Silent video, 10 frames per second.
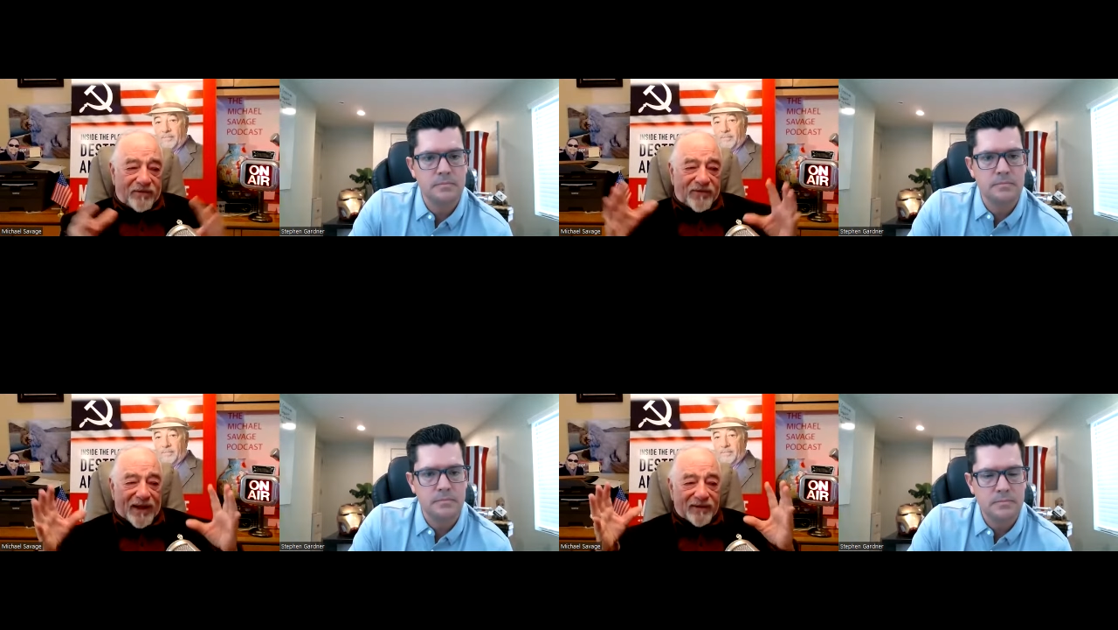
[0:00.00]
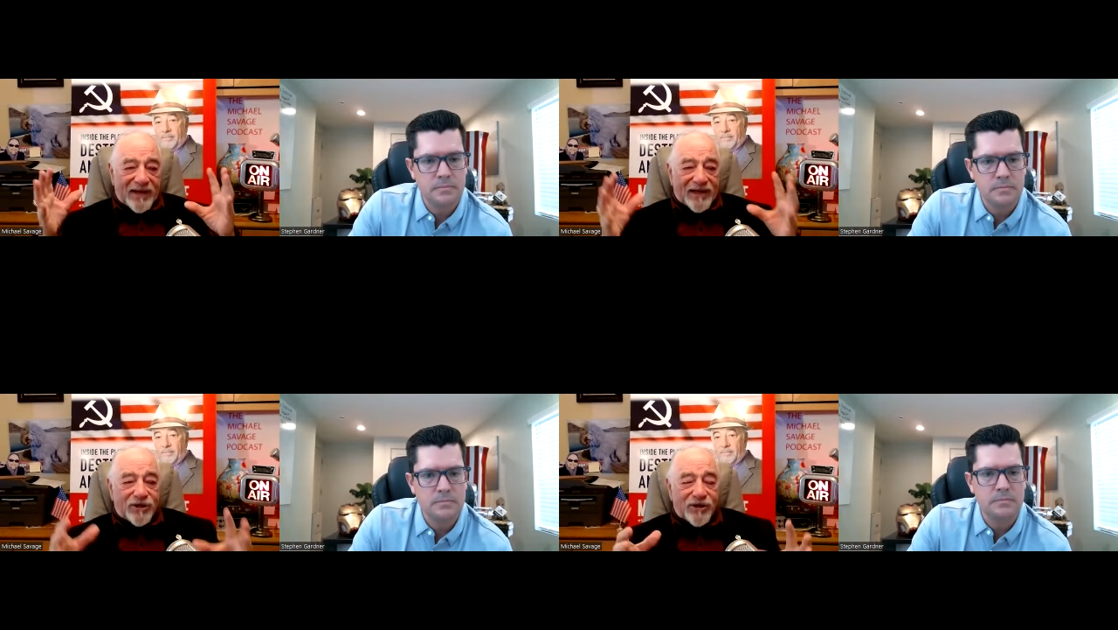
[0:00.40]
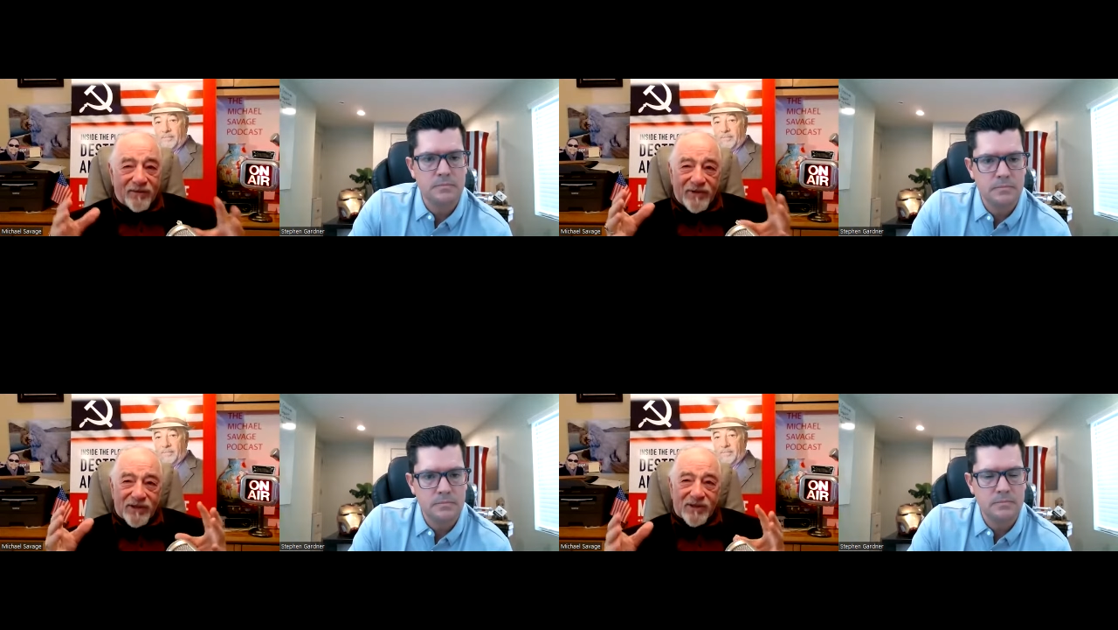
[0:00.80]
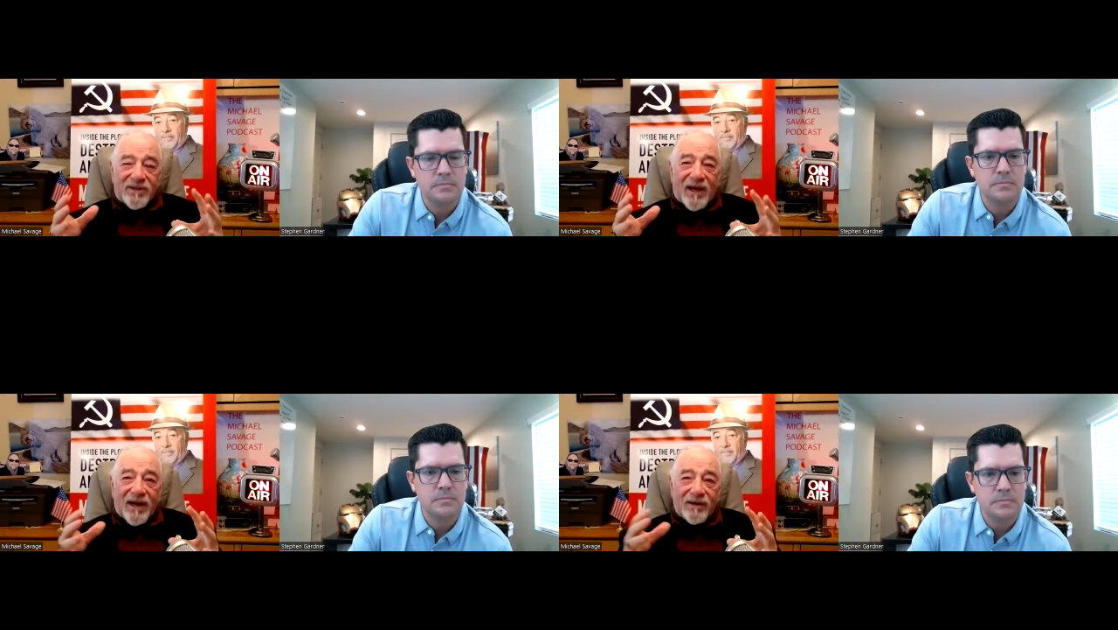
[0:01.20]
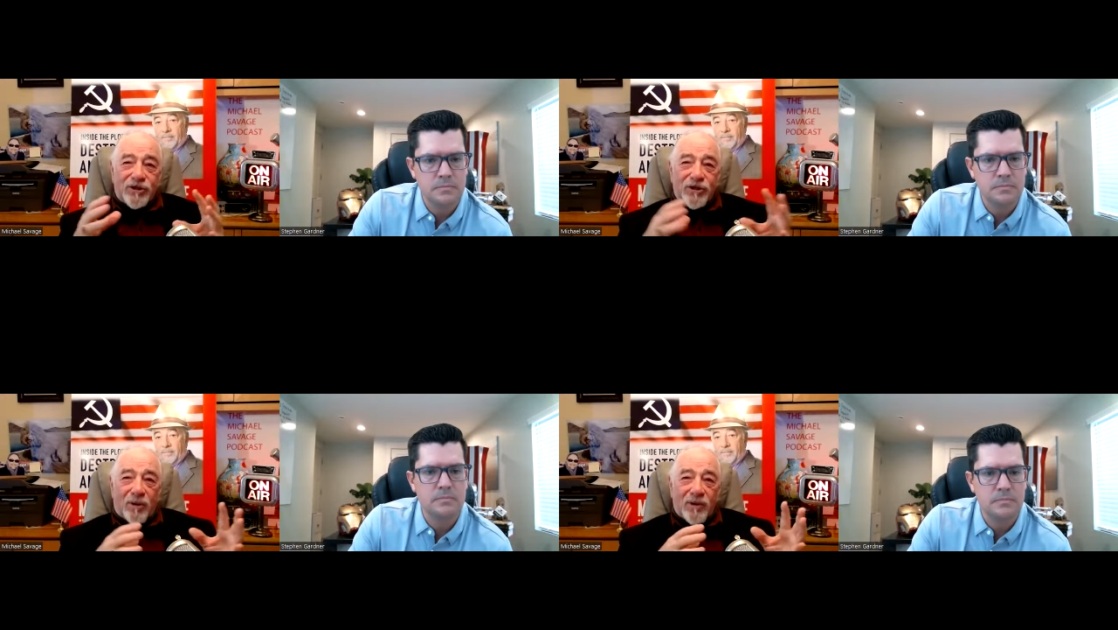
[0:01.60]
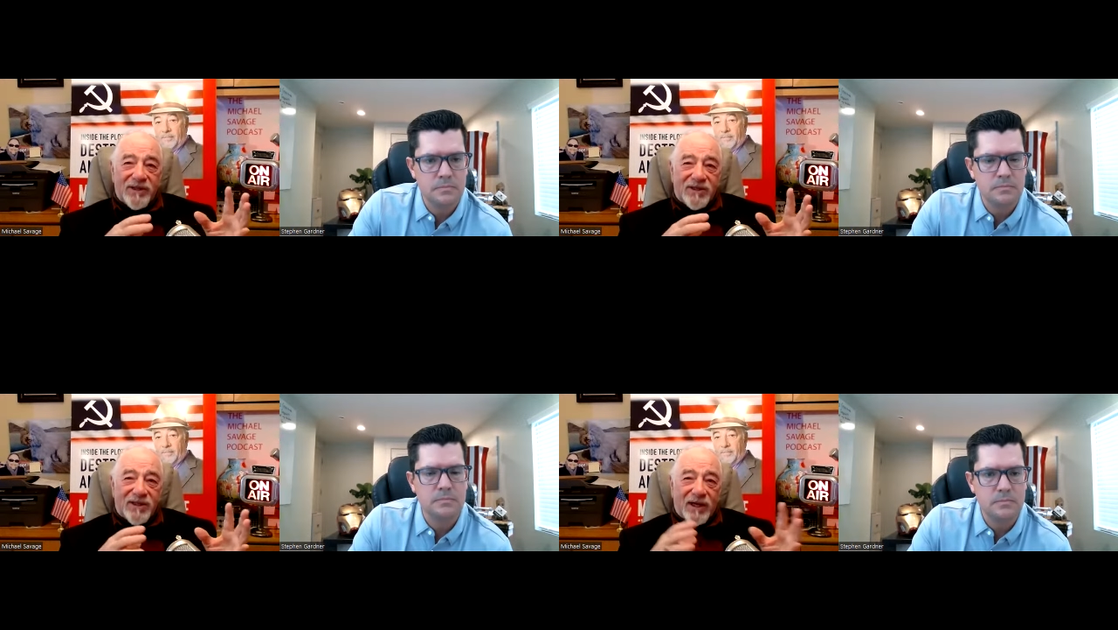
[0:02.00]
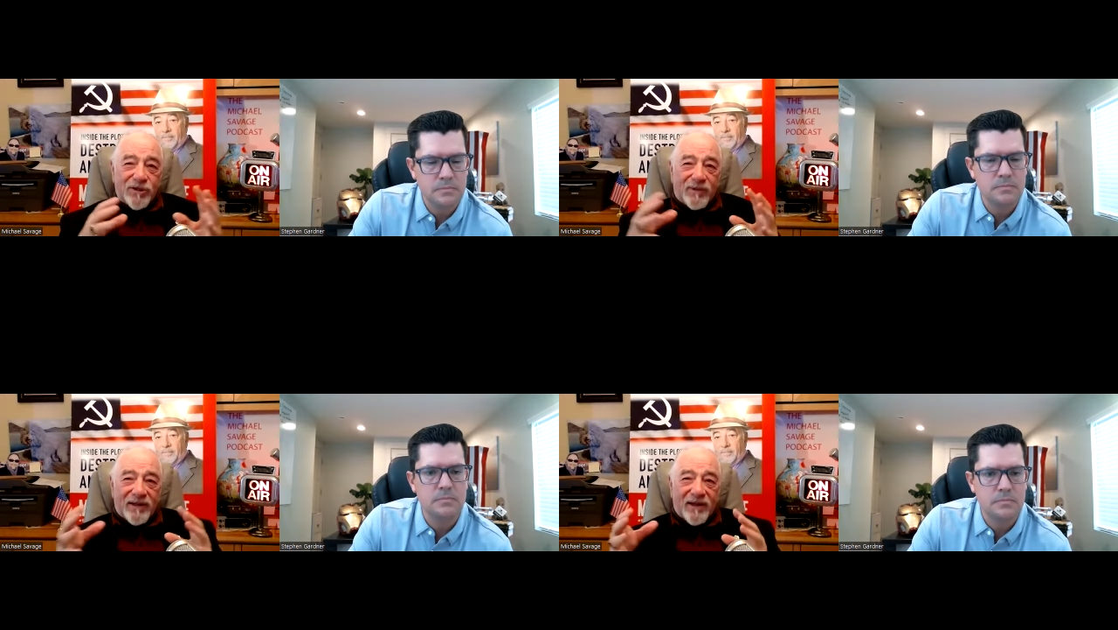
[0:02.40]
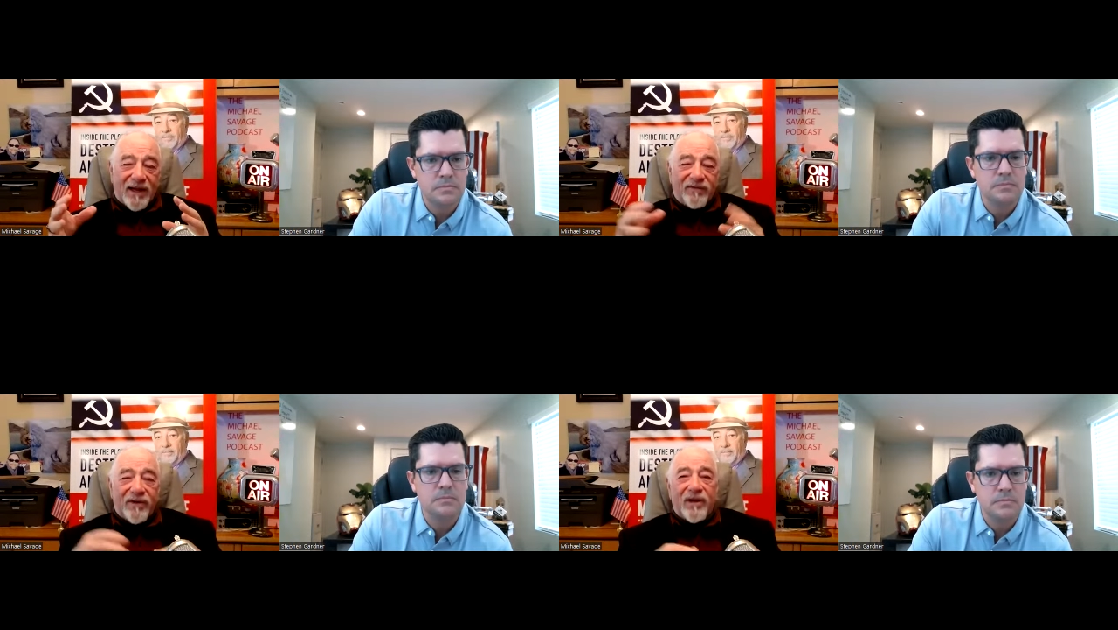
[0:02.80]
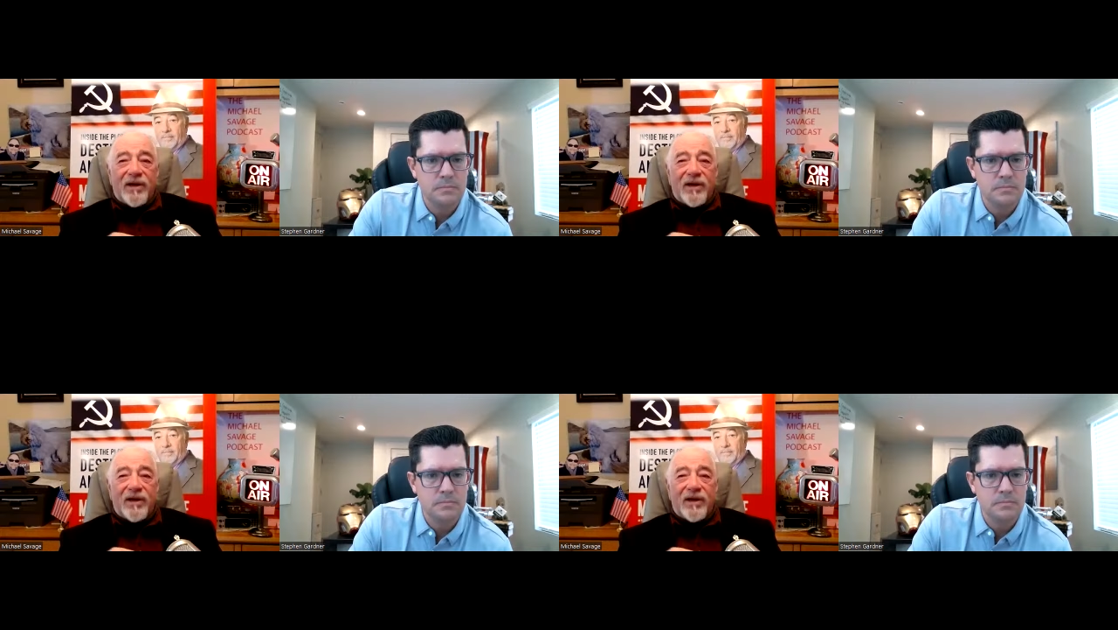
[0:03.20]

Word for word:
Speaker 1: the foundation of this entire show at this stage of my life.